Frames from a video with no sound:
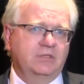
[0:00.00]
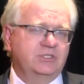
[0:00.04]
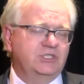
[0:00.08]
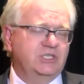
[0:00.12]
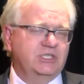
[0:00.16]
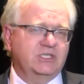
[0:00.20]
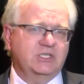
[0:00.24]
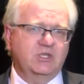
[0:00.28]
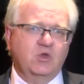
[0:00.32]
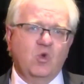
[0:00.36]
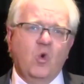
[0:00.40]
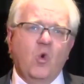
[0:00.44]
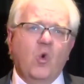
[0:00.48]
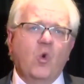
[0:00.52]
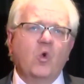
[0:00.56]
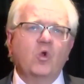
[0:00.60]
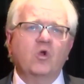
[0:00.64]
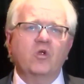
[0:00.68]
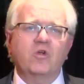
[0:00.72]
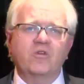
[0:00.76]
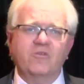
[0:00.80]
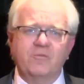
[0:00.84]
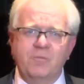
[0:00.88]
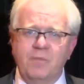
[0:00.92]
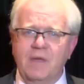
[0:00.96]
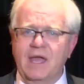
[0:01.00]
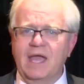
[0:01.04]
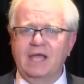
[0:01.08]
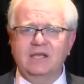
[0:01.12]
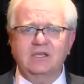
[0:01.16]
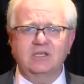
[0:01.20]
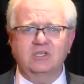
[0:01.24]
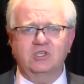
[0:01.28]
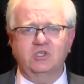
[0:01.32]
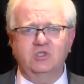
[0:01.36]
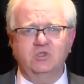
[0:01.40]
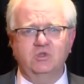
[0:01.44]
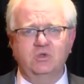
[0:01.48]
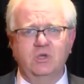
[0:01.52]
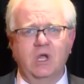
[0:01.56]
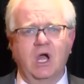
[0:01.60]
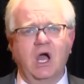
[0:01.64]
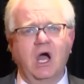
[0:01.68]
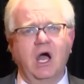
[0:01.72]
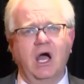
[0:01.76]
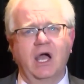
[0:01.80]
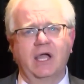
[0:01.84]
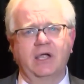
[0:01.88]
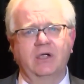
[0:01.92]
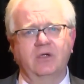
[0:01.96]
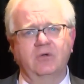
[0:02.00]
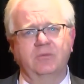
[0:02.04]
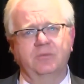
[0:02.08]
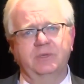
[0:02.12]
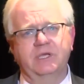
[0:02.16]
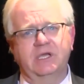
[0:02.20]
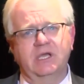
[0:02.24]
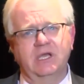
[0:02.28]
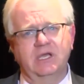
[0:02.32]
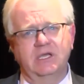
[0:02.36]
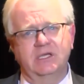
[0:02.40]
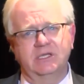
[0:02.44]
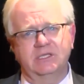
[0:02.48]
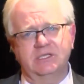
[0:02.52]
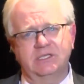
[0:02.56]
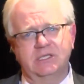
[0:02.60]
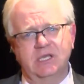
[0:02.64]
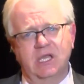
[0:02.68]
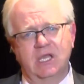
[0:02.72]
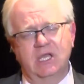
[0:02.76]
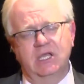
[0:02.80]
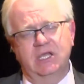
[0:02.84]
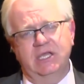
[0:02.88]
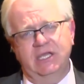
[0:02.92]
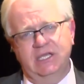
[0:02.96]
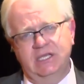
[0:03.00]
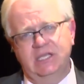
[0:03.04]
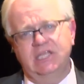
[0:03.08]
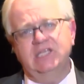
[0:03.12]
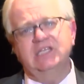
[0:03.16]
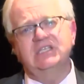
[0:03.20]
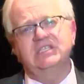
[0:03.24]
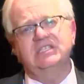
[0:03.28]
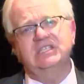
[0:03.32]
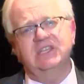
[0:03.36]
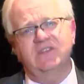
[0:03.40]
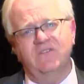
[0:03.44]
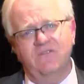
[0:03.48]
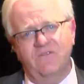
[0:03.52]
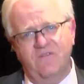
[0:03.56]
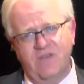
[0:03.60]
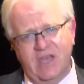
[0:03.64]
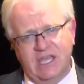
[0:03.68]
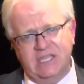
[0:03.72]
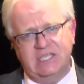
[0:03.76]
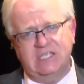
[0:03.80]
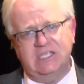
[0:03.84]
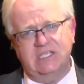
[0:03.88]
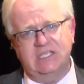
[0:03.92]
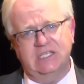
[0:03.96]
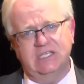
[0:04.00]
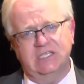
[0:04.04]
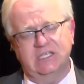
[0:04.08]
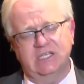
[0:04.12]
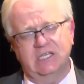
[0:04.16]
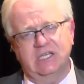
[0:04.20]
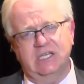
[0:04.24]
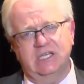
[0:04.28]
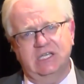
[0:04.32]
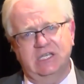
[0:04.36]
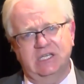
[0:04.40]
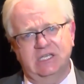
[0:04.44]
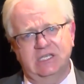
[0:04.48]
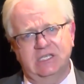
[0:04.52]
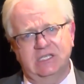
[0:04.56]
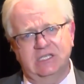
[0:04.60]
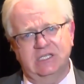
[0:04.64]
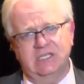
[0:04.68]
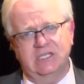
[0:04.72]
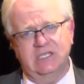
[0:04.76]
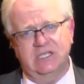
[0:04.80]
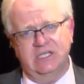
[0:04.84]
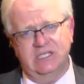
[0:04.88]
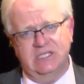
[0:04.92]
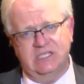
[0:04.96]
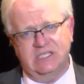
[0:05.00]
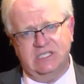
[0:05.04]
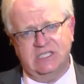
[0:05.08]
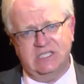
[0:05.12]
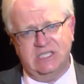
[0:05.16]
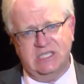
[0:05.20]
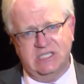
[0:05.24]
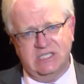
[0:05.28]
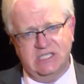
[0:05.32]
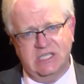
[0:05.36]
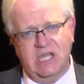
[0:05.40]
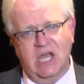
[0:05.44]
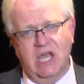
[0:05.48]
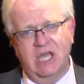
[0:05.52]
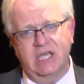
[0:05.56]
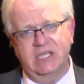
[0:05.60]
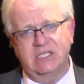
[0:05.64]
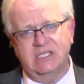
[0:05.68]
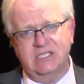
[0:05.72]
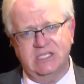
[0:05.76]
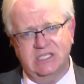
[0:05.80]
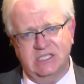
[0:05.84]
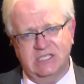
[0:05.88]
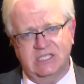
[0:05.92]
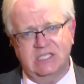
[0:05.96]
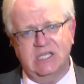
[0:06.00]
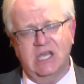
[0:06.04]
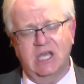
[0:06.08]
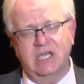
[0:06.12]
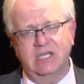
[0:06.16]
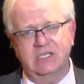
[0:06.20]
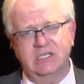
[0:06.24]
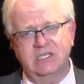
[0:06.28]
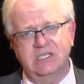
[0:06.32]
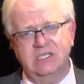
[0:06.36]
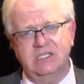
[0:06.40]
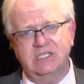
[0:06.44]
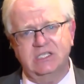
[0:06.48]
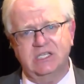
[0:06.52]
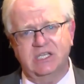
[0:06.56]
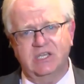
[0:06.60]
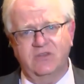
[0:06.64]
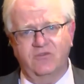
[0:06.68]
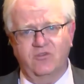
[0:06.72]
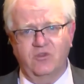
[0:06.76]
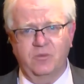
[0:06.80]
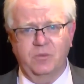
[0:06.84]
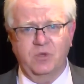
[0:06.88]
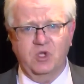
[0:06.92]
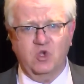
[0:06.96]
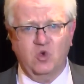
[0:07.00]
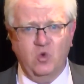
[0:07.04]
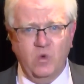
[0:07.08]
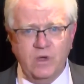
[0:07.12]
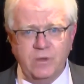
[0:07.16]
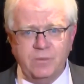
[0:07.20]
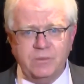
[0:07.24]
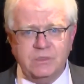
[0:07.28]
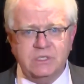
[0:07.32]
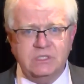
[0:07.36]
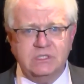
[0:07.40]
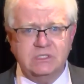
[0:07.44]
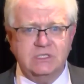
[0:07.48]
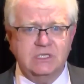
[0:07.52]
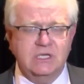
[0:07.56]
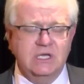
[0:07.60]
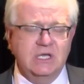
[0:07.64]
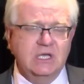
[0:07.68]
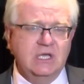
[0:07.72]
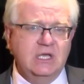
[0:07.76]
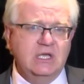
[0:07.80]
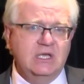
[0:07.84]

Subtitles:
just an order of magnitude higher because India is investing in its science and scientists to give them equipment